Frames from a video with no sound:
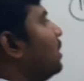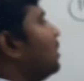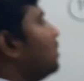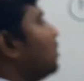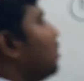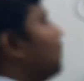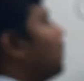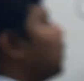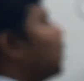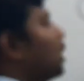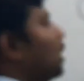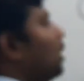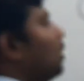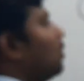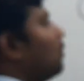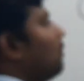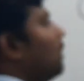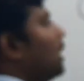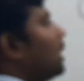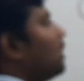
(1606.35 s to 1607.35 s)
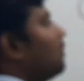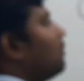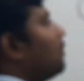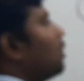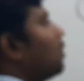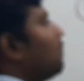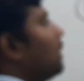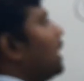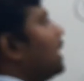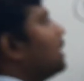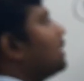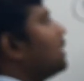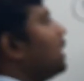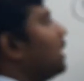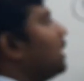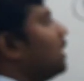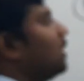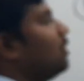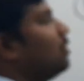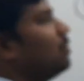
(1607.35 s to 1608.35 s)
So 14 into 44 minus
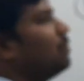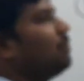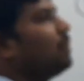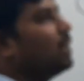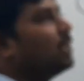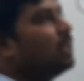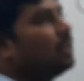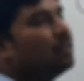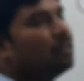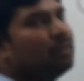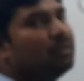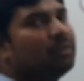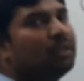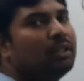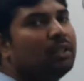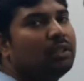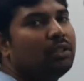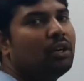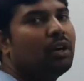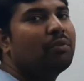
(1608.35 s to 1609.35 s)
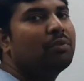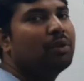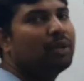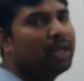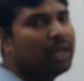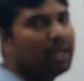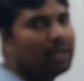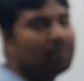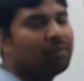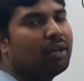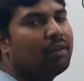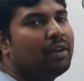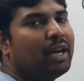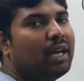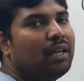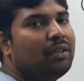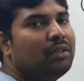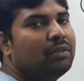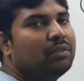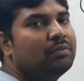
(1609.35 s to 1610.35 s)
13 into 42. You have to get one
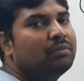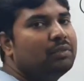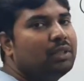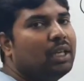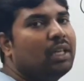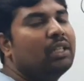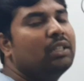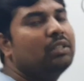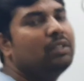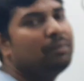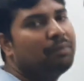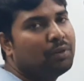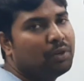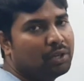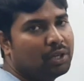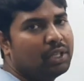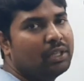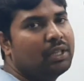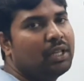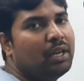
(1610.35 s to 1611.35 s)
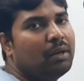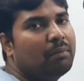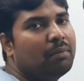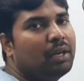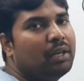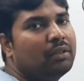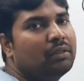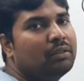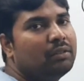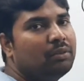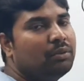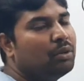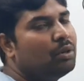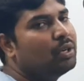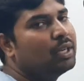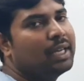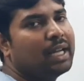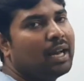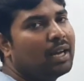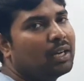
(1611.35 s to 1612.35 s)
value, that is the 14th number.
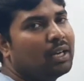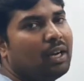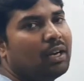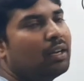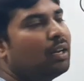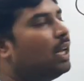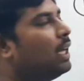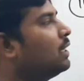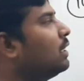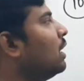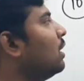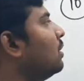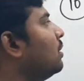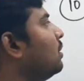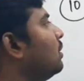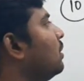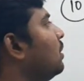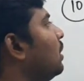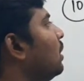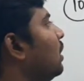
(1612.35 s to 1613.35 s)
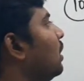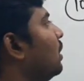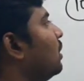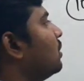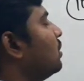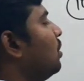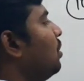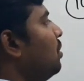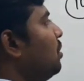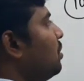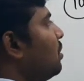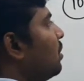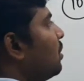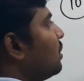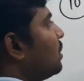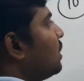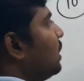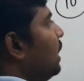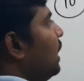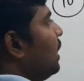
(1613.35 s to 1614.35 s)
Don't calculate like that. So
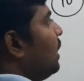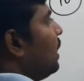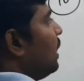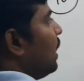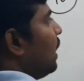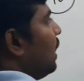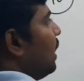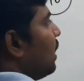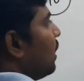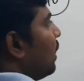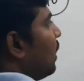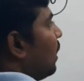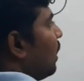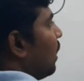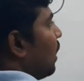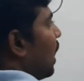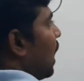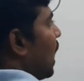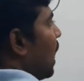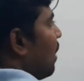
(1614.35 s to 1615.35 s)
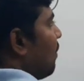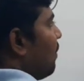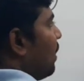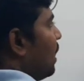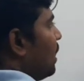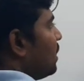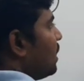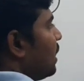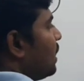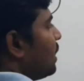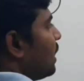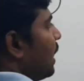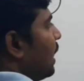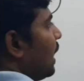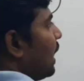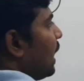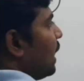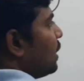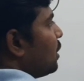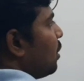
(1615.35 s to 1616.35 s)
see, the average is
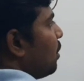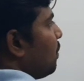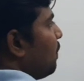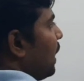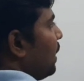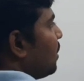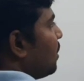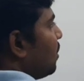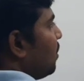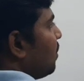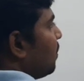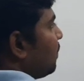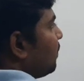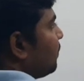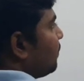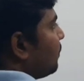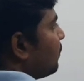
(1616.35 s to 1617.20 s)
increased by 2.